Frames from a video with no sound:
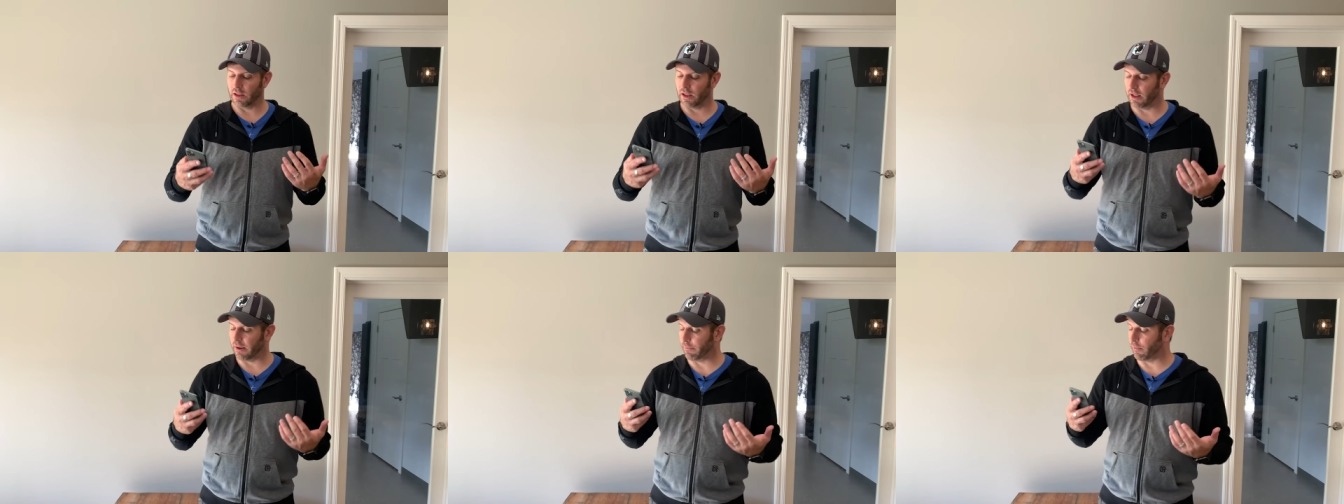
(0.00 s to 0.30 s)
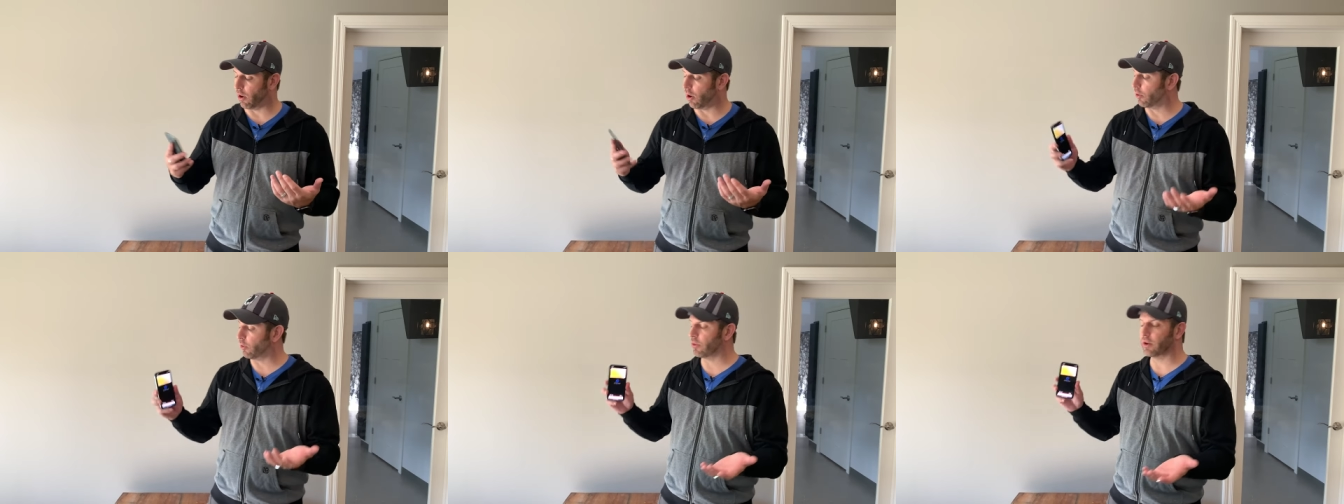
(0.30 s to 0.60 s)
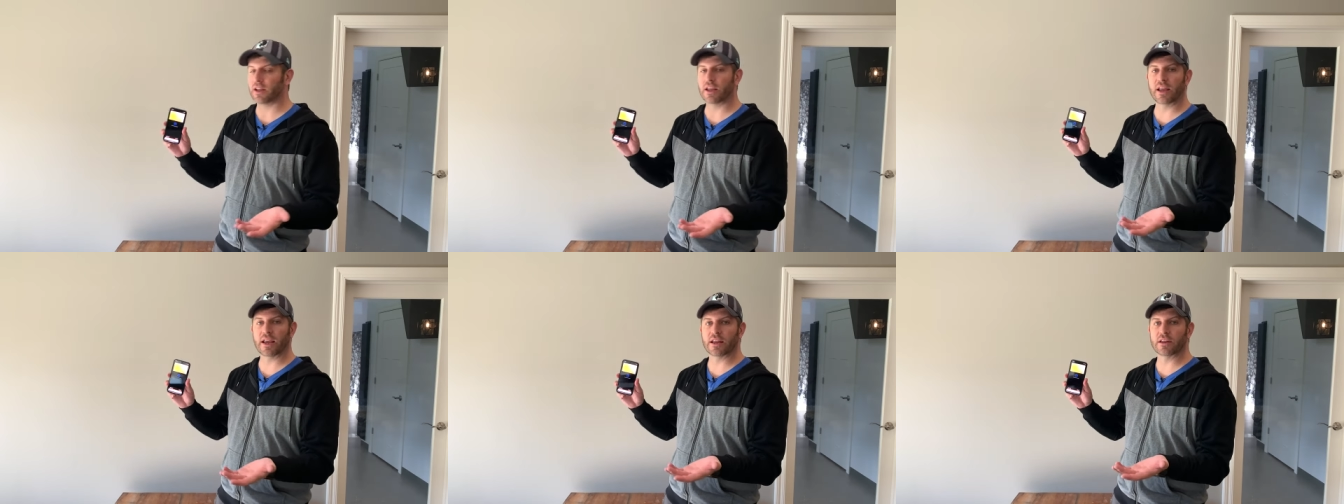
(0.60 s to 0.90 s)
I'm
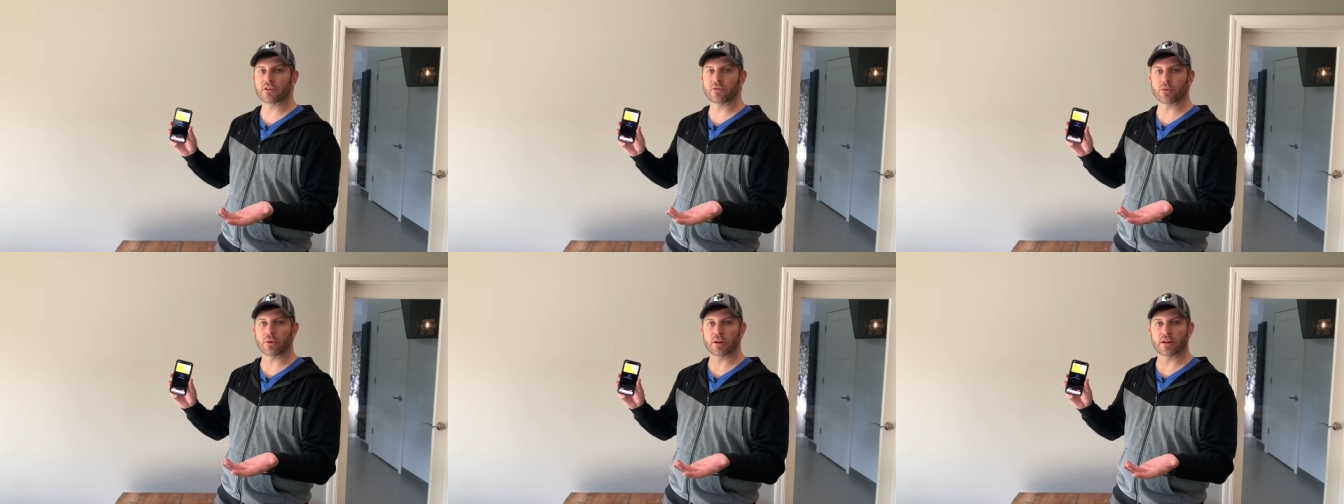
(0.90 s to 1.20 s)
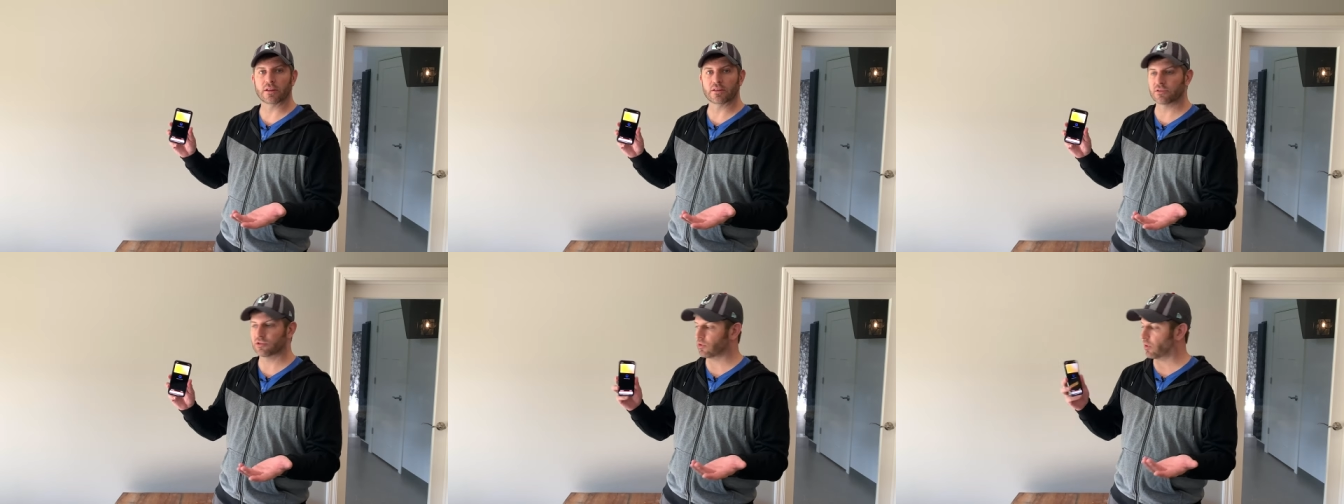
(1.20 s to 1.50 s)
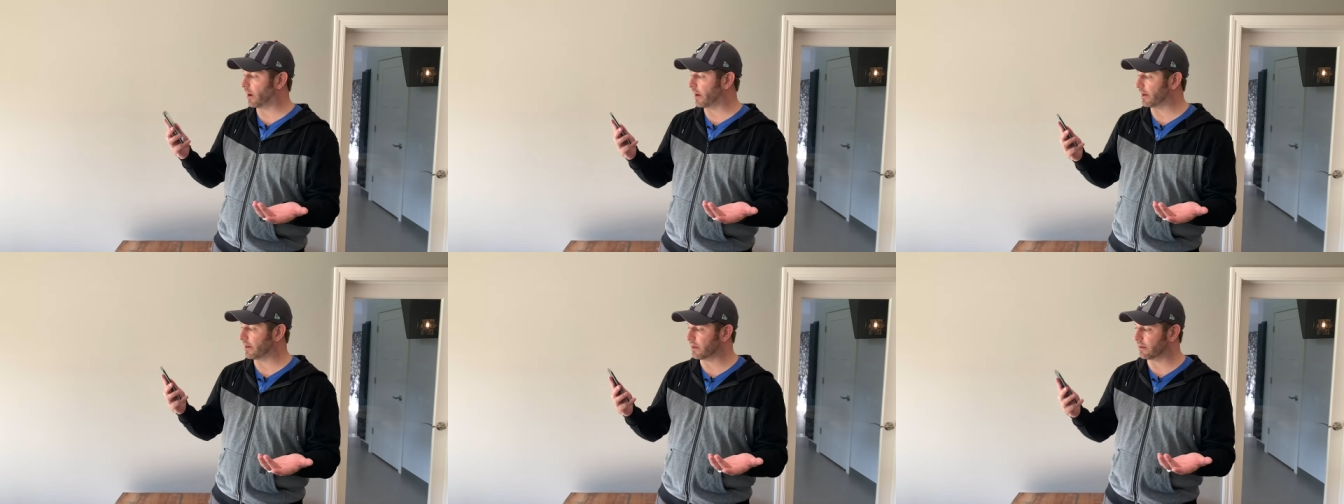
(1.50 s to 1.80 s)
already into it so
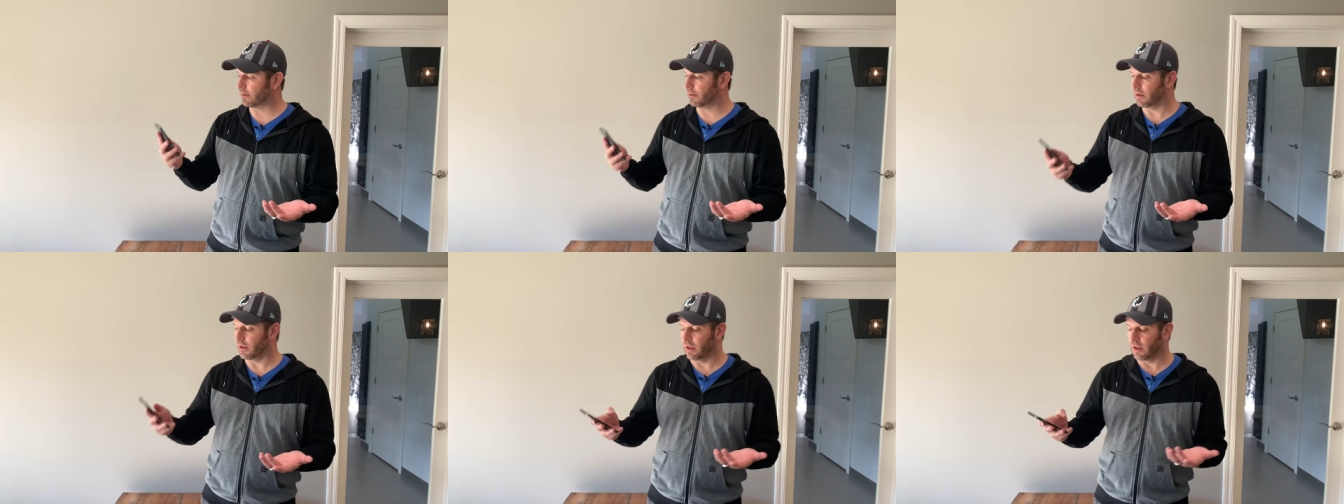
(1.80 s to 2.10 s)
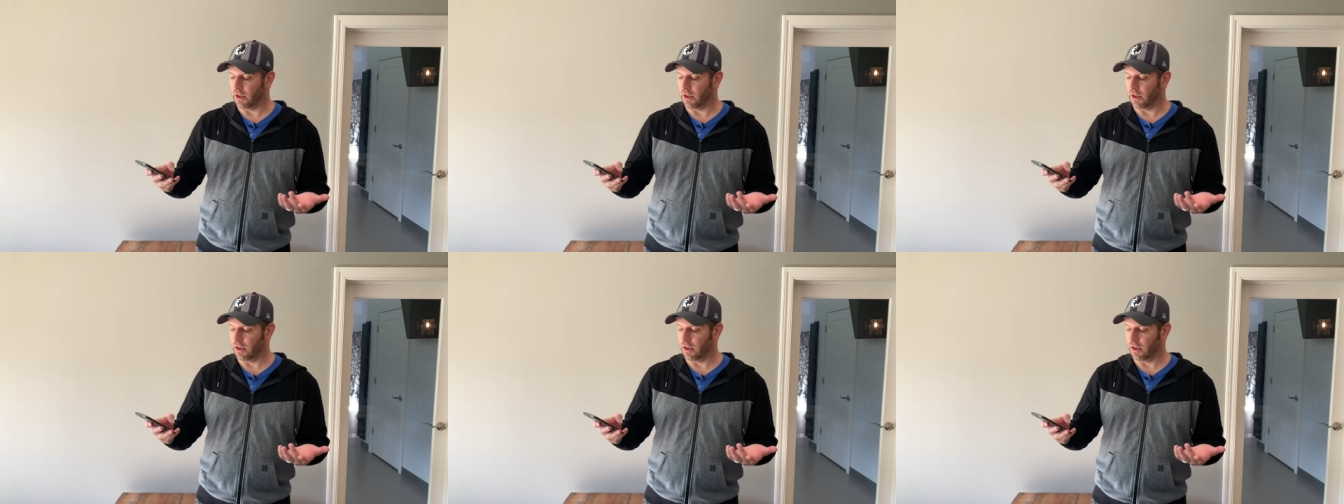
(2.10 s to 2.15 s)
I can